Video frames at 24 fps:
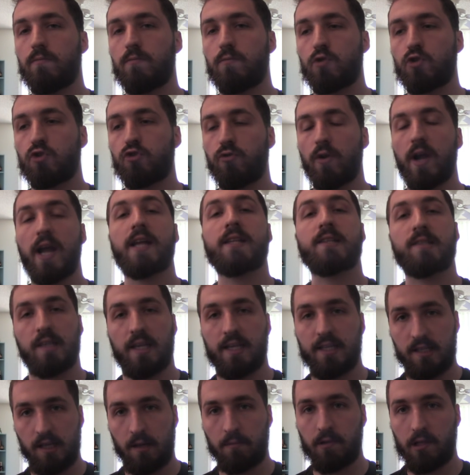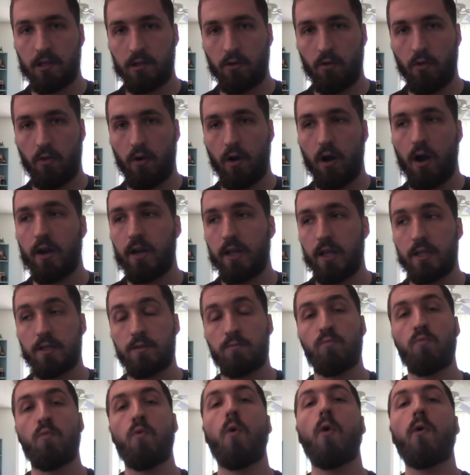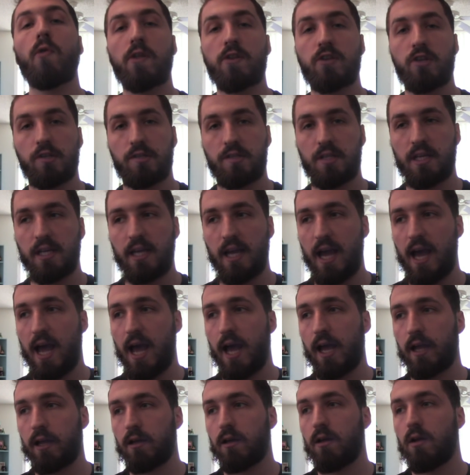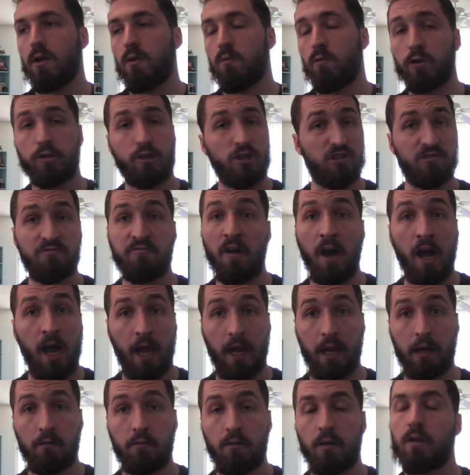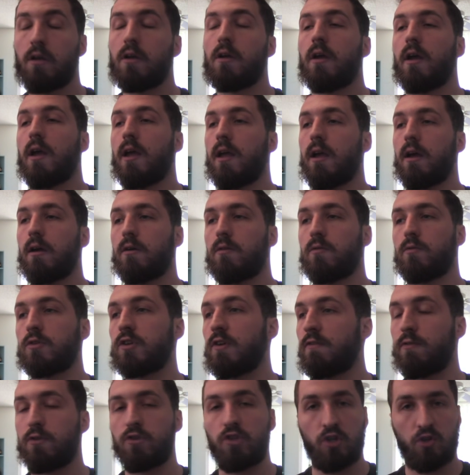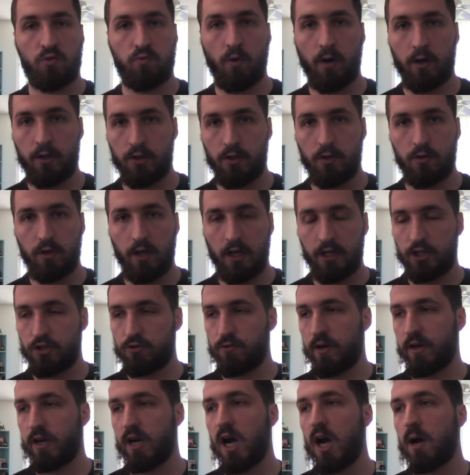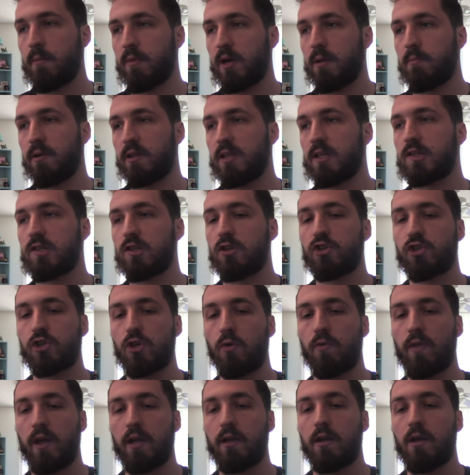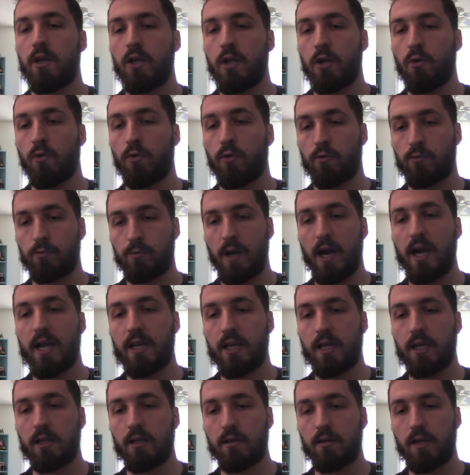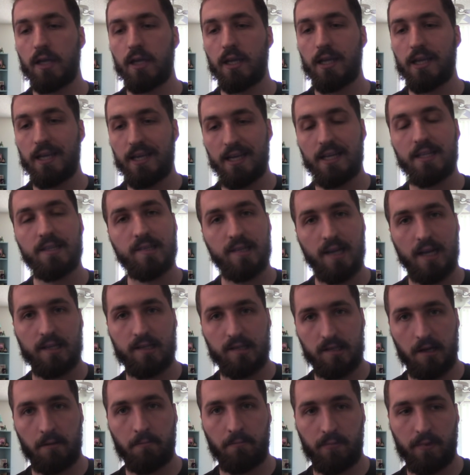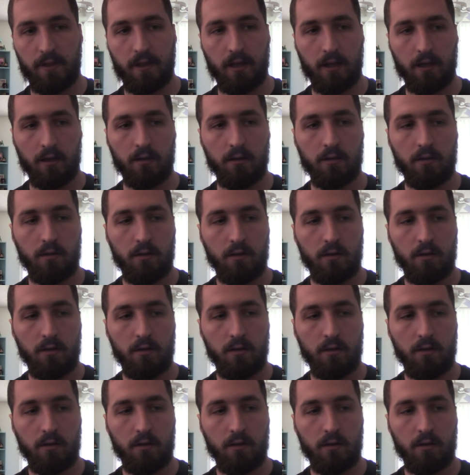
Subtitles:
translate something to their audience, more than just a gag, which is fine if you just want to do like straight comedy. But this is a show that, you know, the writing hits at something